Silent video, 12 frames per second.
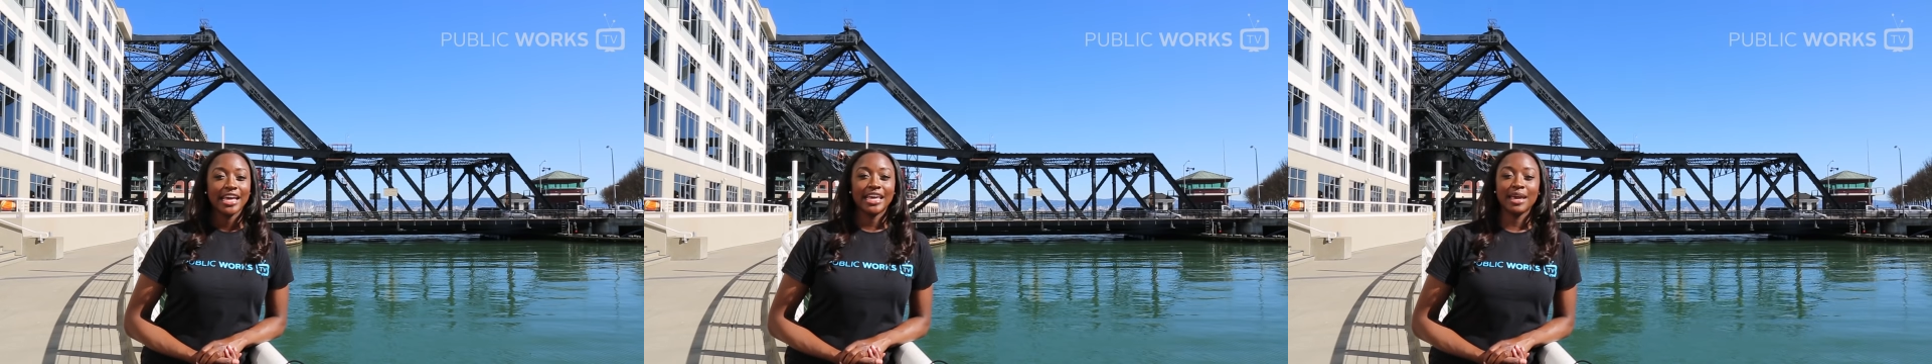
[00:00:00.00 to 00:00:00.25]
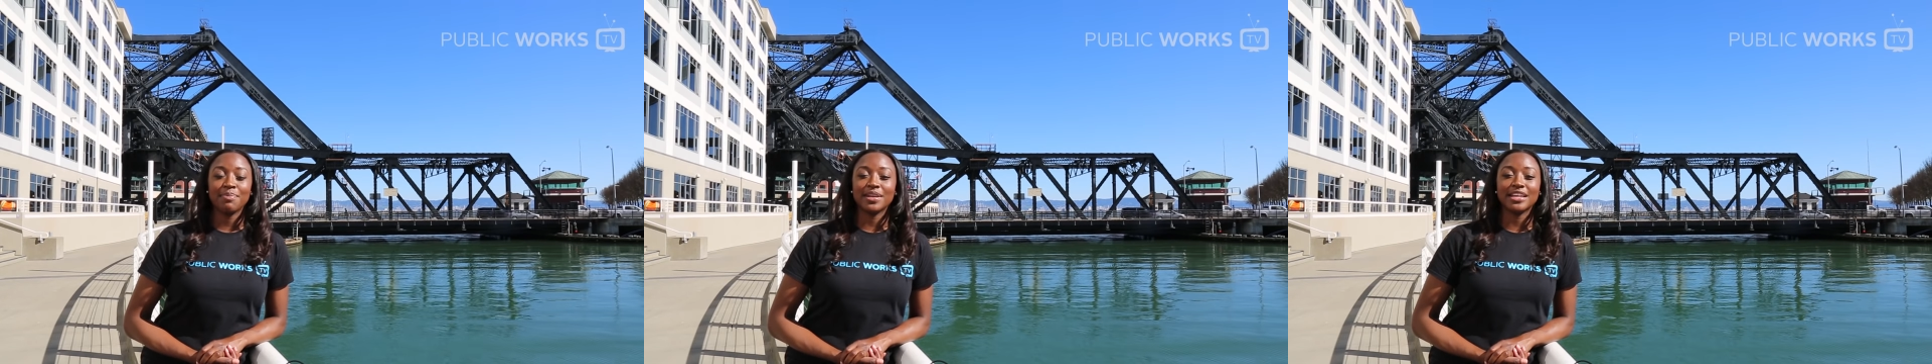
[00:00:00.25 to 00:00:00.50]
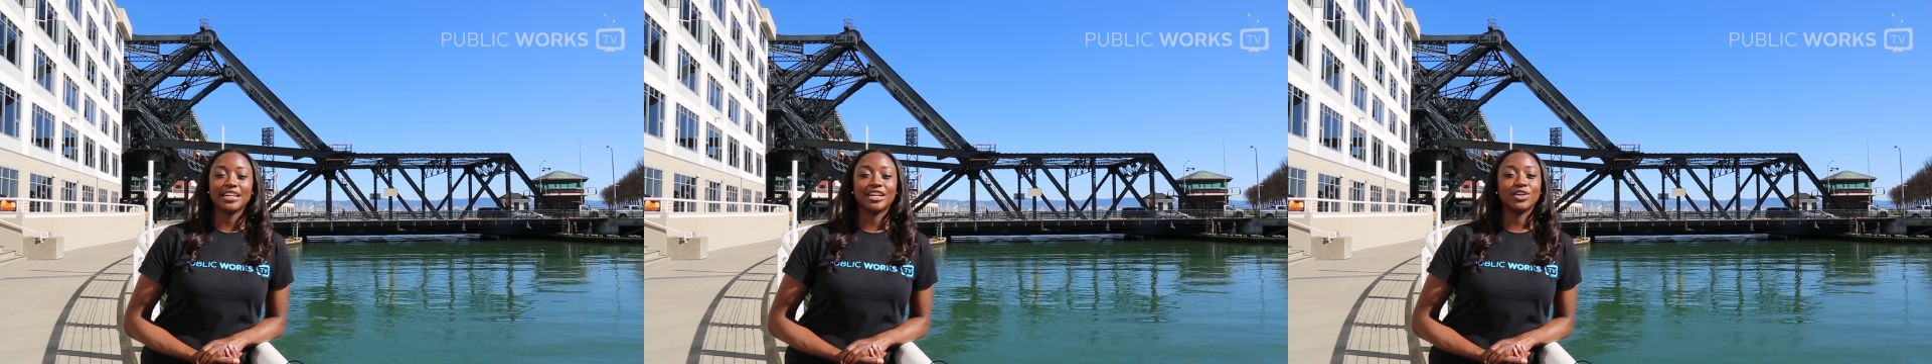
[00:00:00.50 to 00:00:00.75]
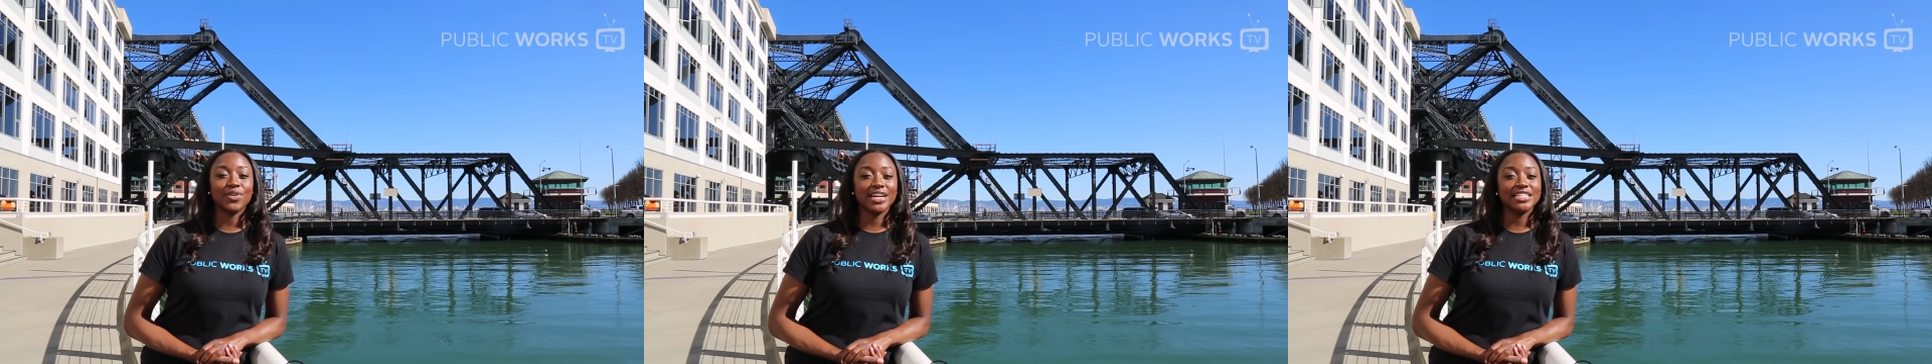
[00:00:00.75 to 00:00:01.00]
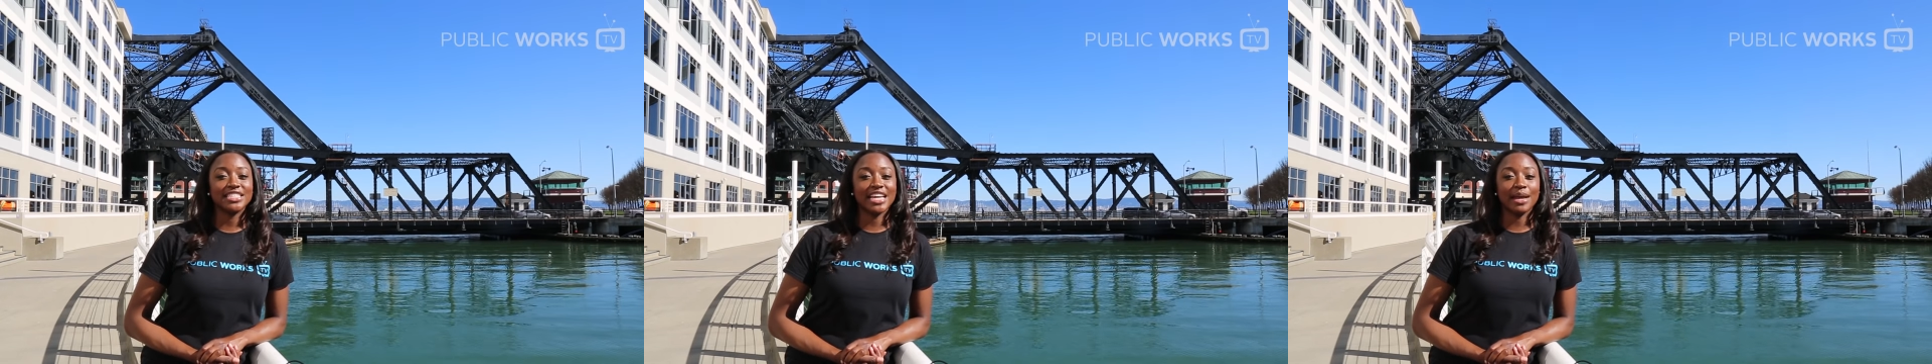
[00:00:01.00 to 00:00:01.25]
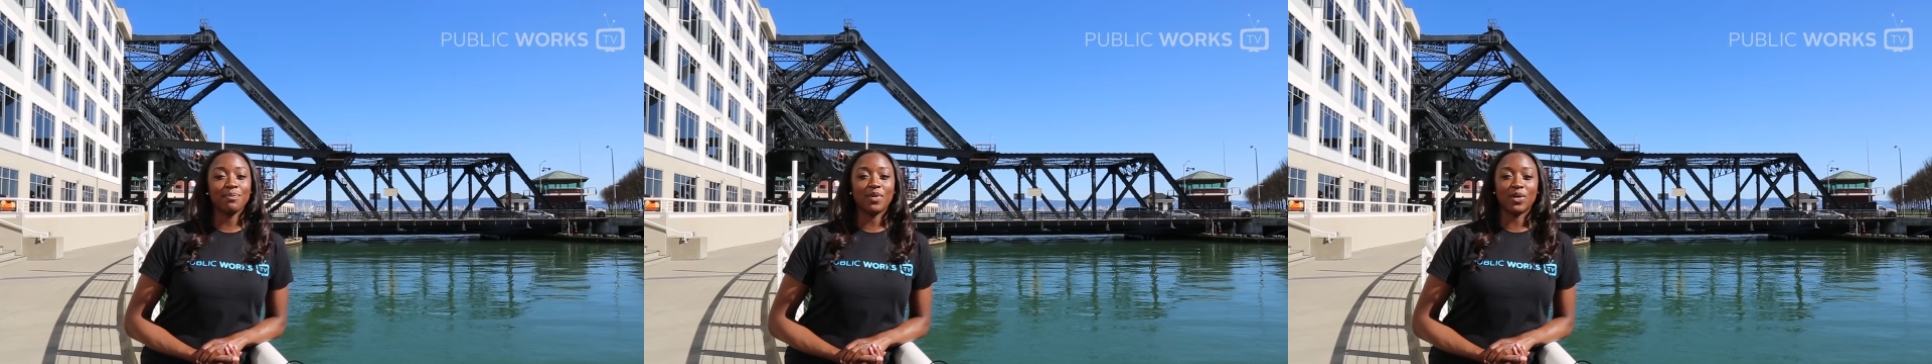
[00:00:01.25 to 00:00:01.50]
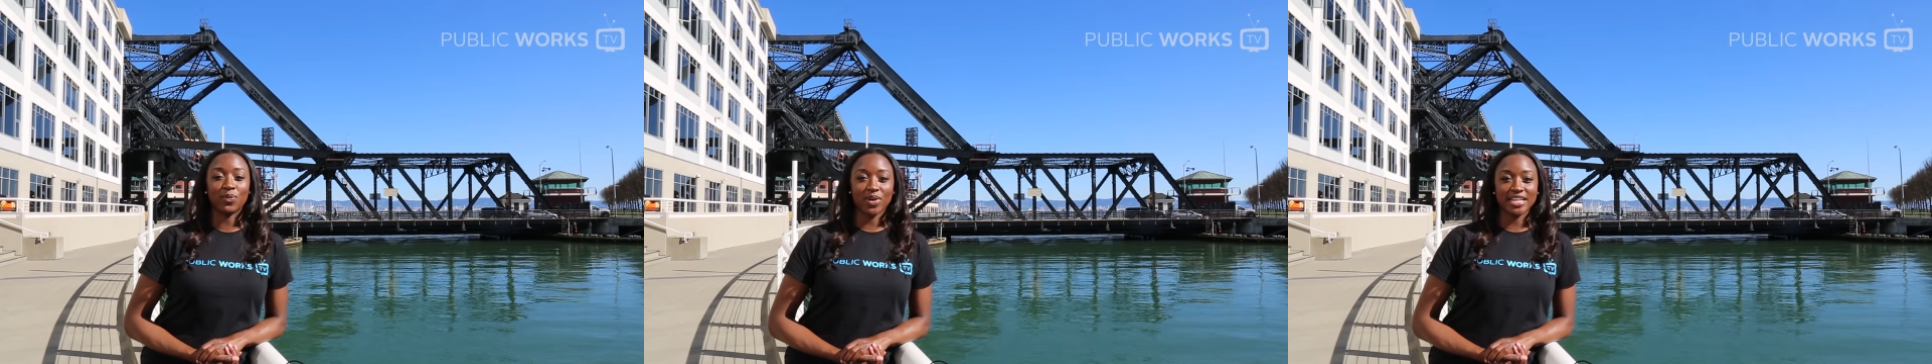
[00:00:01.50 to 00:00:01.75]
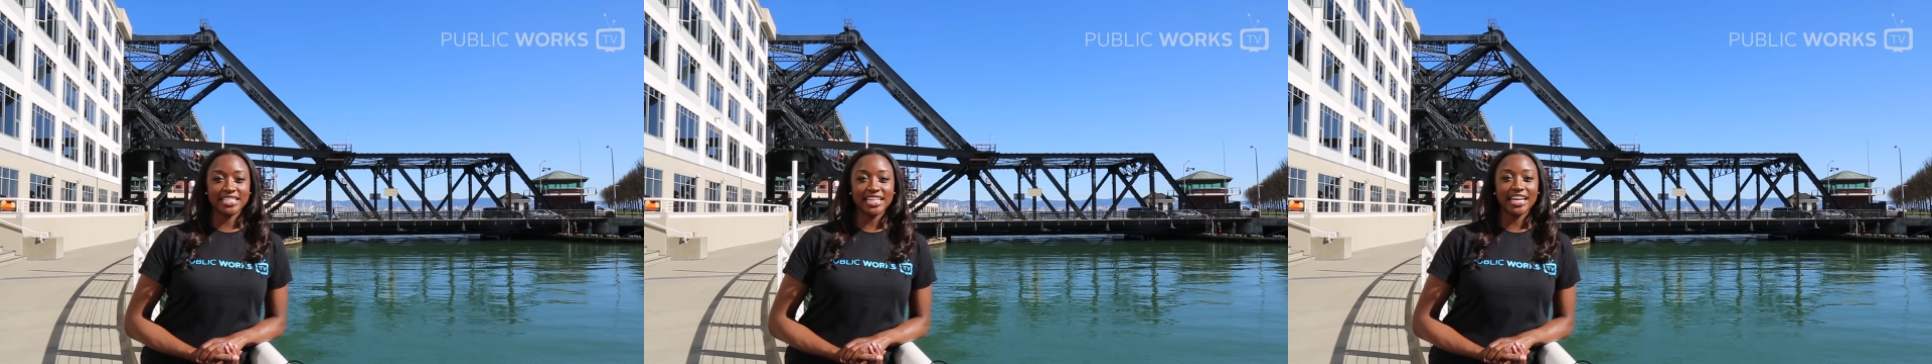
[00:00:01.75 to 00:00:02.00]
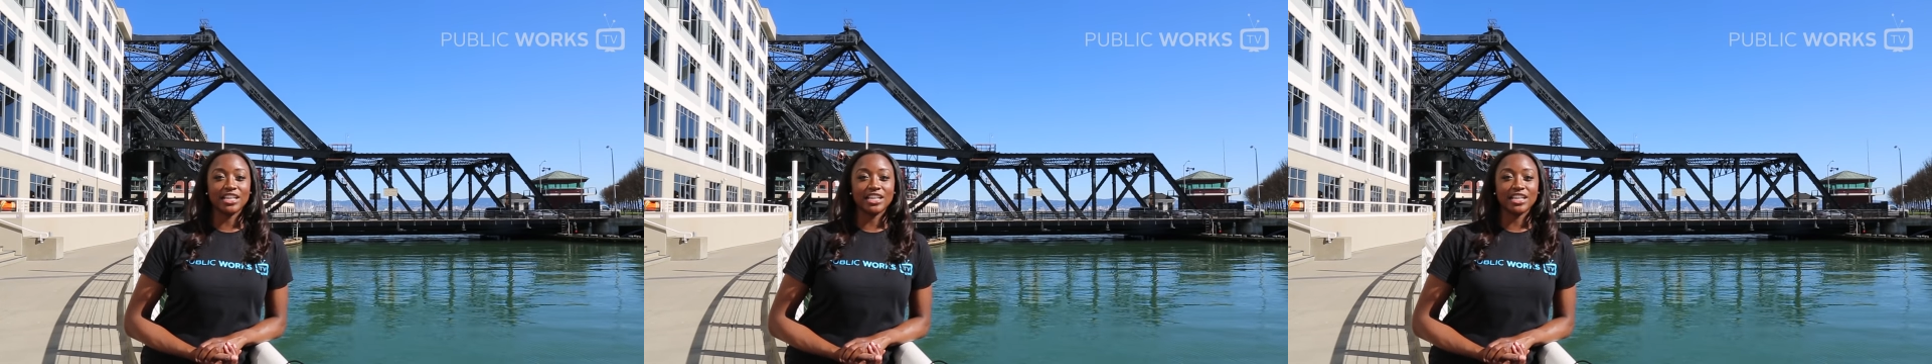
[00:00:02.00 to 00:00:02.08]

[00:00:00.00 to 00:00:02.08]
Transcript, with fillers: keeping it in great shape while raising